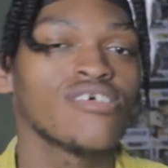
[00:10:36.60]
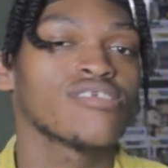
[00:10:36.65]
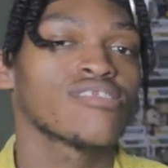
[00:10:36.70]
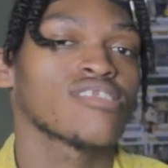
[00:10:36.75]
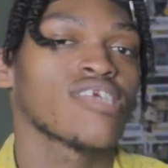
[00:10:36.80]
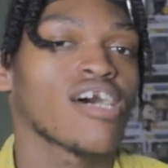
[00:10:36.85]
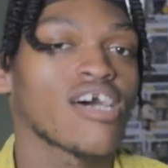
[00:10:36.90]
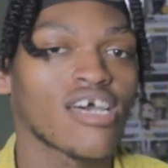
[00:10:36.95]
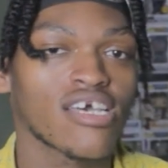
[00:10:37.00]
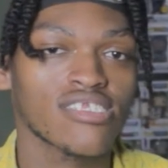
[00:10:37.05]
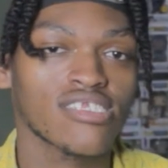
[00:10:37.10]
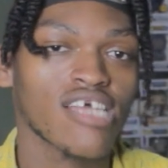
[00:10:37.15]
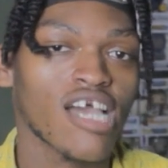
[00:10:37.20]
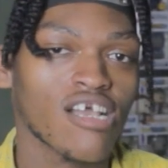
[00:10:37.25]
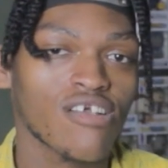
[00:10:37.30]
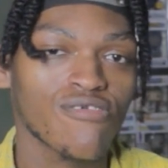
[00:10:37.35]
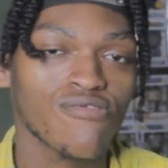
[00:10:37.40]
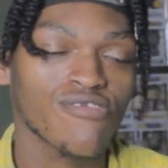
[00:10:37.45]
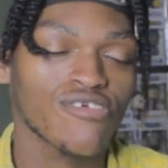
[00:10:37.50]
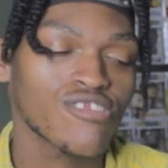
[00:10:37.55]

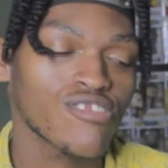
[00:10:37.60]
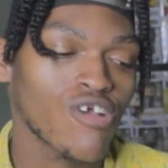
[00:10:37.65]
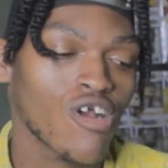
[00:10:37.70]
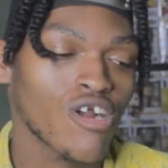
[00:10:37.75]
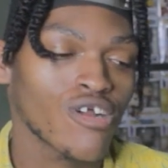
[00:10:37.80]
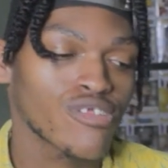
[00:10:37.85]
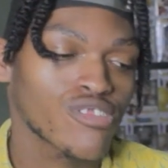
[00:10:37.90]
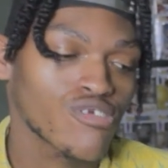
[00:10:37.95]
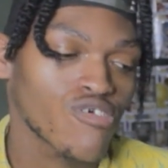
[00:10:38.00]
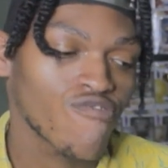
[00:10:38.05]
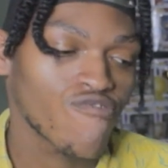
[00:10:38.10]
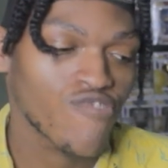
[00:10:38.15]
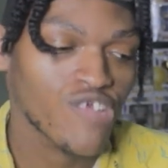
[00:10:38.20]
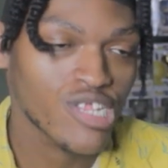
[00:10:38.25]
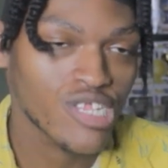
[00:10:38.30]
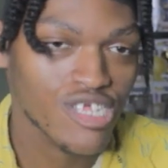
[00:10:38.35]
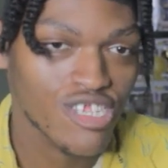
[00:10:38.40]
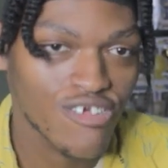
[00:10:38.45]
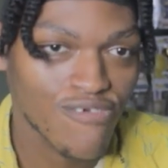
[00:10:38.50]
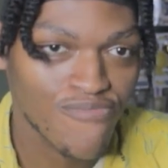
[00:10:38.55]
Sakura and Naruto
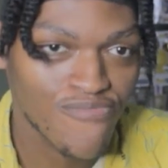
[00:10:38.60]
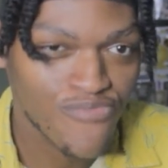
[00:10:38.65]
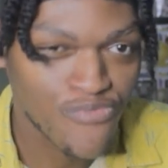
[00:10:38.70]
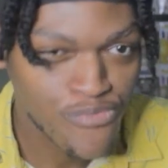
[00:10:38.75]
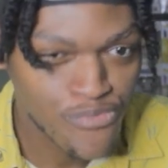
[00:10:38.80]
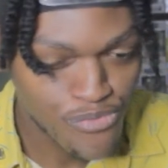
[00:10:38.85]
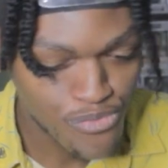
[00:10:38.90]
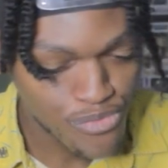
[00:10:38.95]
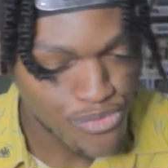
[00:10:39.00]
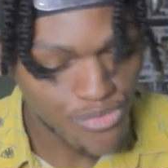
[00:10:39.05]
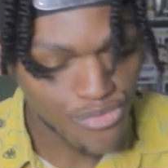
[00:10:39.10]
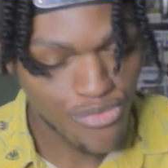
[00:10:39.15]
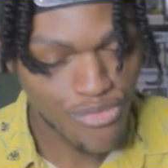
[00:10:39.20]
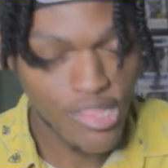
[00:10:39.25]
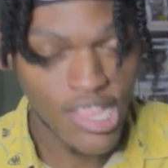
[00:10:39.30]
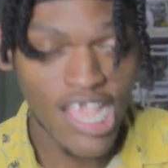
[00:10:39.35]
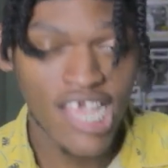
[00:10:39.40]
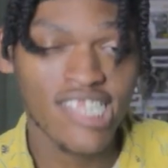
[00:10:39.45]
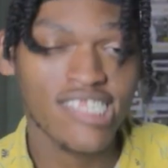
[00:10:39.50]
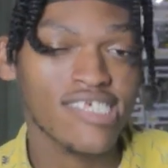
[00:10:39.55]
visit him
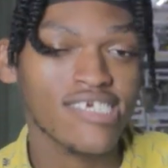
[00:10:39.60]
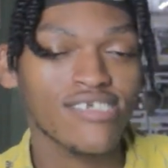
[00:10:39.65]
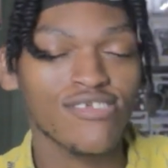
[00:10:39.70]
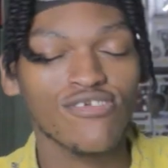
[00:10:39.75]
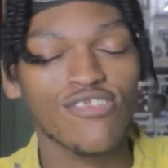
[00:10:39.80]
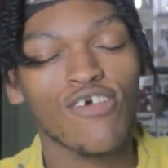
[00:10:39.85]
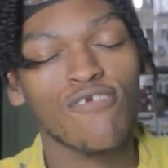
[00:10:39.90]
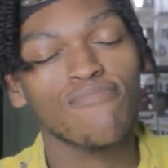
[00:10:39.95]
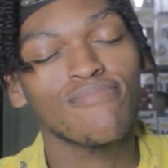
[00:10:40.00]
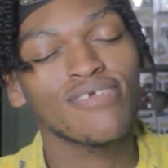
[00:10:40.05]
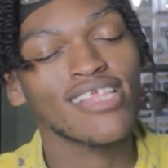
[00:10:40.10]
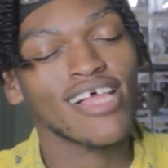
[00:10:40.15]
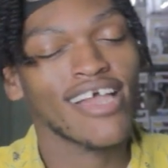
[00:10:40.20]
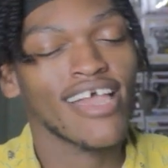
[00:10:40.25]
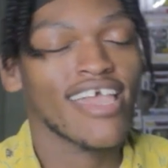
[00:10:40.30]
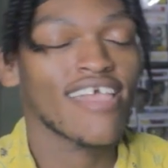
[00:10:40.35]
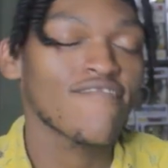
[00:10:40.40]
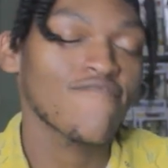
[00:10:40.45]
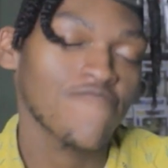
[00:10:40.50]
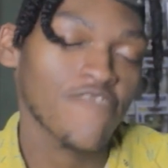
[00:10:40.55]
to, you know, be like,
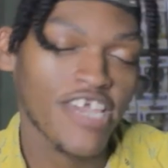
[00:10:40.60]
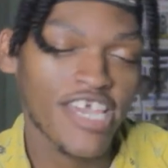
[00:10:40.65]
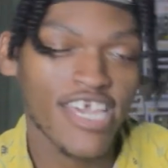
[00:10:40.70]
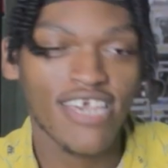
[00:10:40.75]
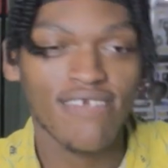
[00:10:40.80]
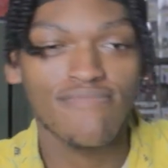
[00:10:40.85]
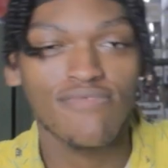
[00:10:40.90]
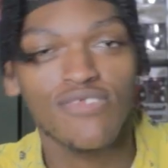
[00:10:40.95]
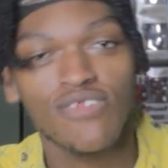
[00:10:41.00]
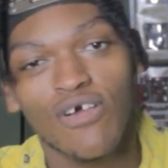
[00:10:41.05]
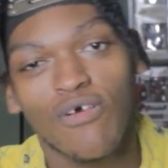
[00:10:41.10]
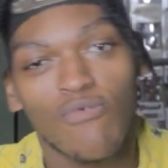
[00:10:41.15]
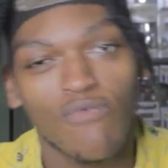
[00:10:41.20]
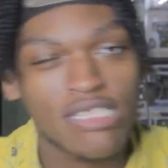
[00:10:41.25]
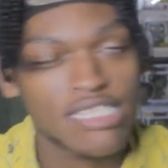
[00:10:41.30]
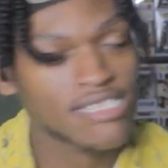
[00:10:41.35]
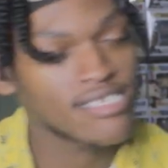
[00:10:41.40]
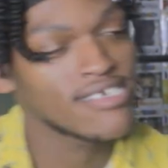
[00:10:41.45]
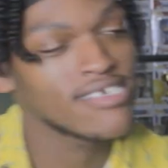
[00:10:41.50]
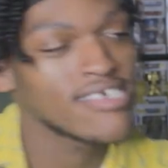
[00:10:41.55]
hey fam, you know, what's
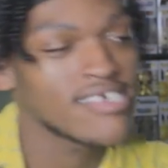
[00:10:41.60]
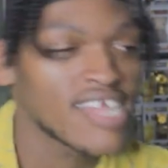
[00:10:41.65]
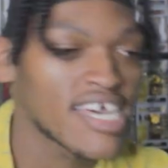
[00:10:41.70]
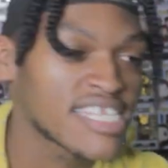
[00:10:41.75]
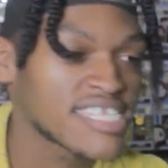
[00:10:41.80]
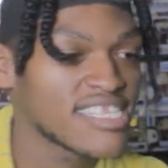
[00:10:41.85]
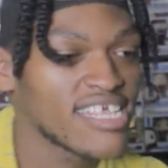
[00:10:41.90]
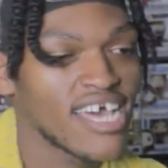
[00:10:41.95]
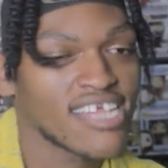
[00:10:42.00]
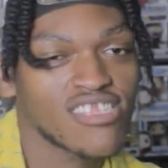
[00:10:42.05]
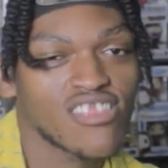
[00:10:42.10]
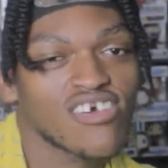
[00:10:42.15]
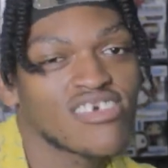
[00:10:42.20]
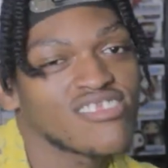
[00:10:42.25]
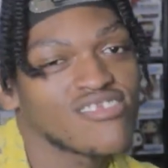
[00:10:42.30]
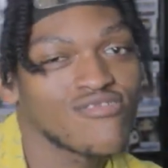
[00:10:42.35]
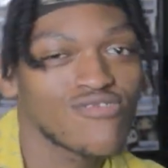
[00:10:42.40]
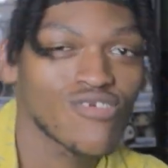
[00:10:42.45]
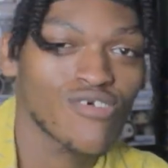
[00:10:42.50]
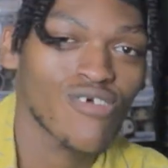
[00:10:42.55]
good? I thought,
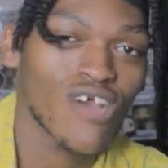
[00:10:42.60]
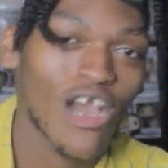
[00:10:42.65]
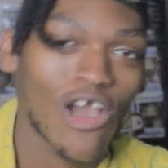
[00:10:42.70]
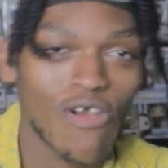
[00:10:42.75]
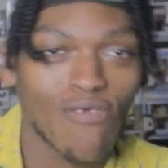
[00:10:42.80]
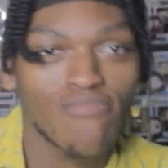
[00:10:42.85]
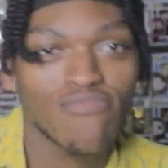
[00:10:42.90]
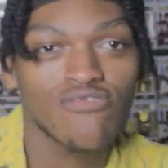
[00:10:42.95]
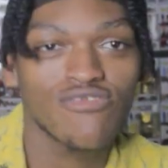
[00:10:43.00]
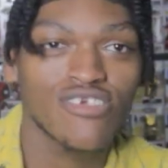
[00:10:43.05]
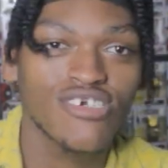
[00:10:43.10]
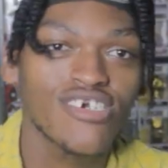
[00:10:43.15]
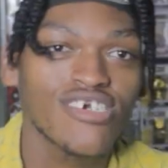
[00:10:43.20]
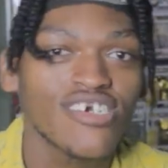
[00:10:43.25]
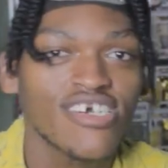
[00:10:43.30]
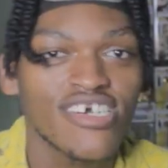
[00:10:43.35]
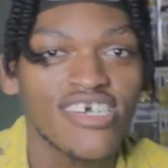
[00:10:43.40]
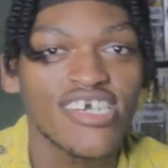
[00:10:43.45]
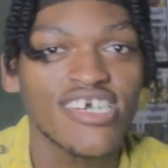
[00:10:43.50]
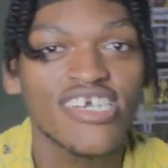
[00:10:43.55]
you know, I hope you good.
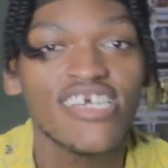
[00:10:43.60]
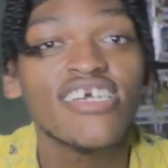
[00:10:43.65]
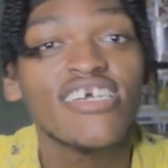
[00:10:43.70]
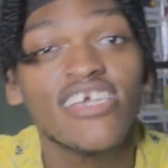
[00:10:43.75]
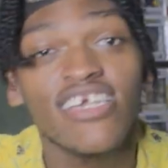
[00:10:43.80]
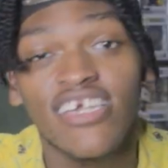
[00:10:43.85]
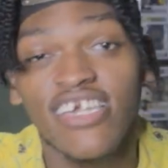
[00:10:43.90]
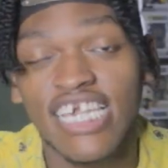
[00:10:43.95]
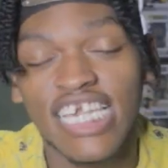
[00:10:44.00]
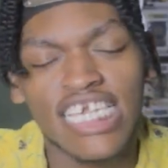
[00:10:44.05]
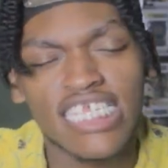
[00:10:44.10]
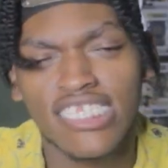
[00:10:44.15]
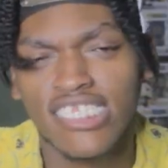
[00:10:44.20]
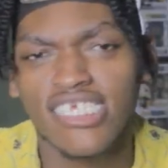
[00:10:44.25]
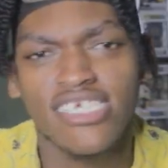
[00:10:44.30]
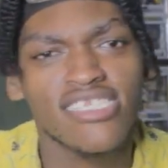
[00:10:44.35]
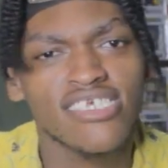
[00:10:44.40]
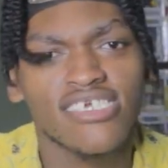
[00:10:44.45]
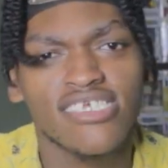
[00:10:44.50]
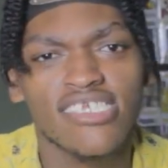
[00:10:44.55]
And
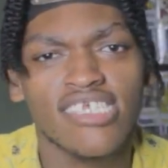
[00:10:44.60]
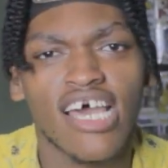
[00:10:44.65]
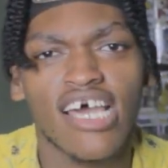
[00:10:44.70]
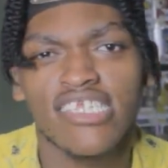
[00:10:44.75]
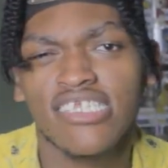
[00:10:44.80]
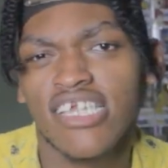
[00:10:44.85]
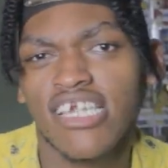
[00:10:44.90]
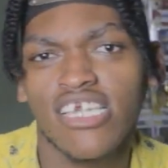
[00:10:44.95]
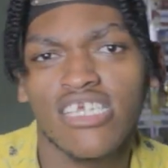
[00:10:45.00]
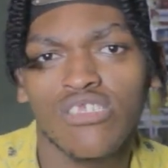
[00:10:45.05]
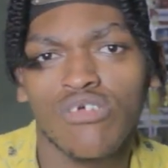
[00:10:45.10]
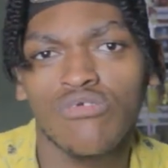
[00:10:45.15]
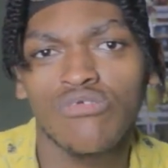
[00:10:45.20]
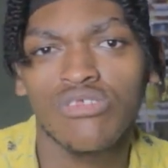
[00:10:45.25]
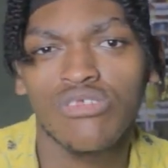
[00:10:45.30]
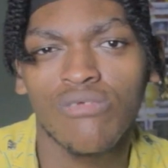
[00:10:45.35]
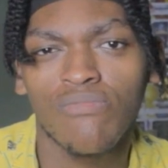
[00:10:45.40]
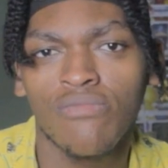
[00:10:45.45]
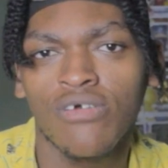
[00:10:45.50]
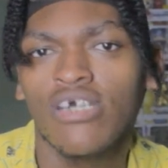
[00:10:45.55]
instantly, Sasuke is on
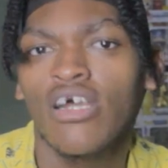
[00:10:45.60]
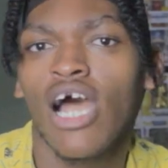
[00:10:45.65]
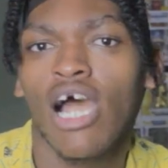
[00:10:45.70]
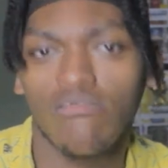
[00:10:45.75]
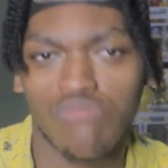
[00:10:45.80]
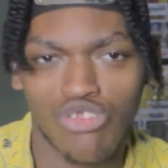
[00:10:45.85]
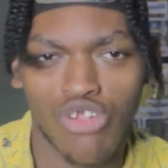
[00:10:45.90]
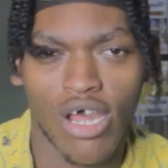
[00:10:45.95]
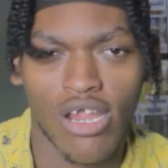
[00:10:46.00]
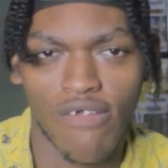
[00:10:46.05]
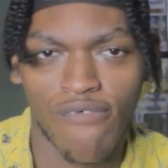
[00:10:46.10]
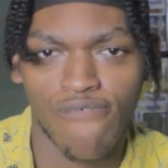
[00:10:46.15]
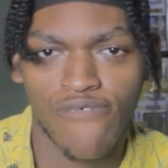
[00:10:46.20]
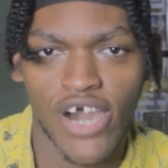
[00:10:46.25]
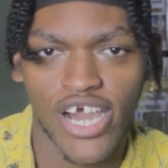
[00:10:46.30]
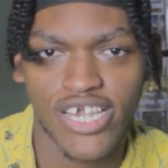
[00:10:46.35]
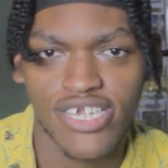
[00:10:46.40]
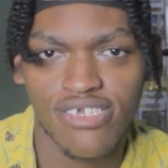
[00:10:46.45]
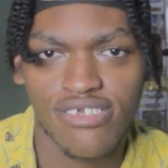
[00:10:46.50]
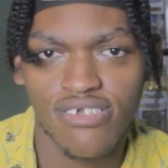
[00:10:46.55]
some, I'm trying to fight.